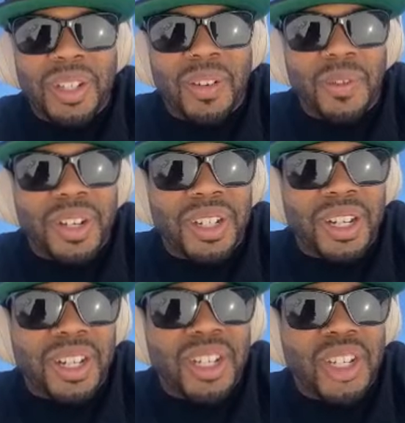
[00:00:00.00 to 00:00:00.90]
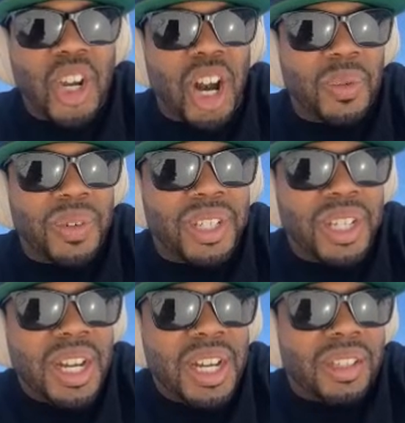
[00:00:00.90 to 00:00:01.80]
many different
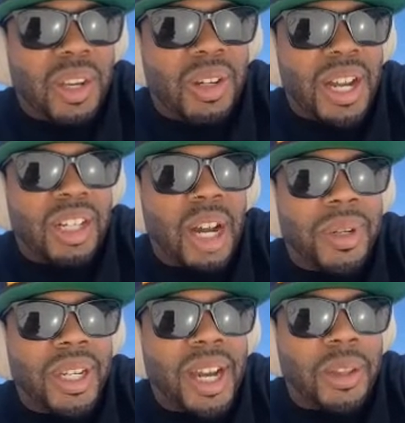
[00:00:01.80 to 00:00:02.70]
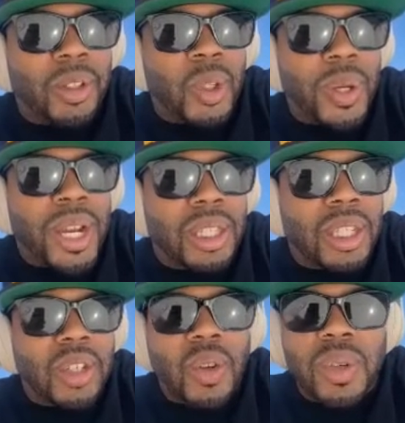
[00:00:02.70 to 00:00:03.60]
genres that are kind of coming together to create
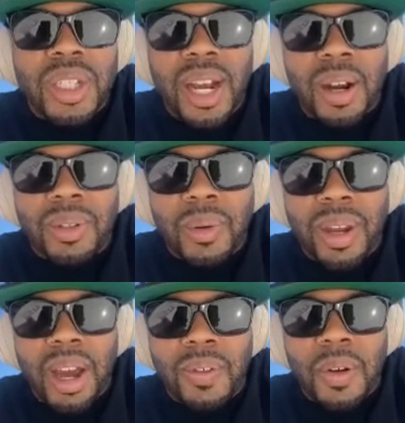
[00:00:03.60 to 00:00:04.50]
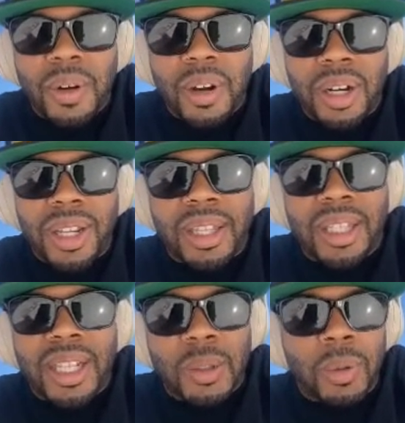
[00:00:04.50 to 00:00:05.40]
this new sound that we have going on. And I
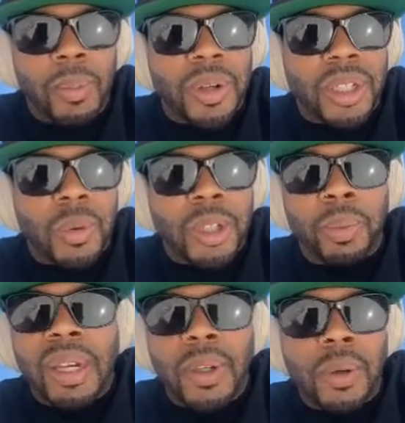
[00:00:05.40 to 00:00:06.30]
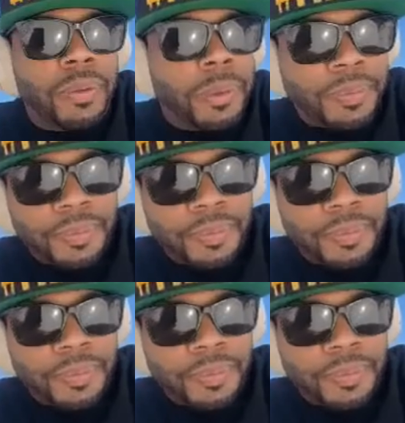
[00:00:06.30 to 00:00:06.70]
think that's what Mercy was a preview of.